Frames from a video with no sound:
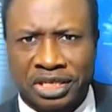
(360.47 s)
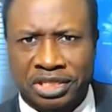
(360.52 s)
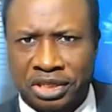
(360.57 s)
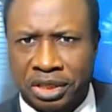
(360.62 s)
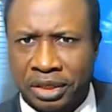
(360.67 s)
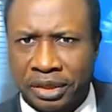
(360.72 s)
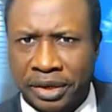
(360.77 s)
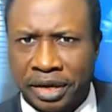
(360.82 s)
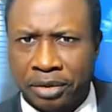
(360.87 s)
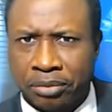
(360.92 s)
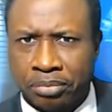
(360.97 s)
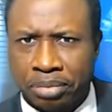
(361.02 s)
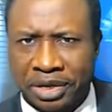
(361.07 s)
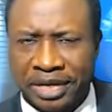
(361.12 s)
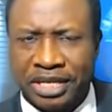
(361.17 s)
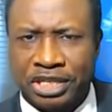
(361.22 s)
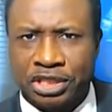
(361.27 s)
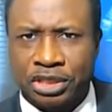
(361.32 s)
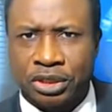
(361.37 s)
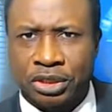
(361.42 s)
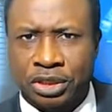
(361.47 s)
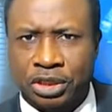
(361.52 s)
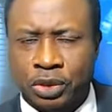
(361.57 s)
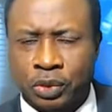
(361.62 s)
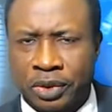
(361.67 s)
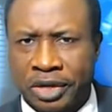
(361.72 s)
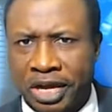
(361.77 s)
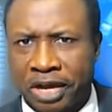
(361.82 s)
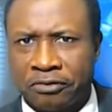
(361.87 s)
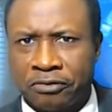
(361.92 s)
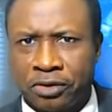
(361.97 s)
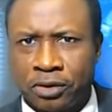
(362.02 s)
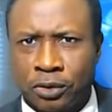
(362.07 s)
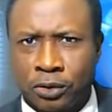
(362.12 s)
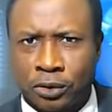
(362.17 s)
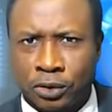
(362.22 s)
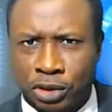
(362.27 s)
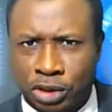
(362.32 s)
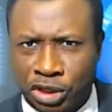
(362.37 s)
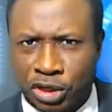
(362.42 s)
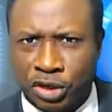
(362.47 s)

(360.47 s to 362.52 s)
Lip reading: It's a great pleasure to have you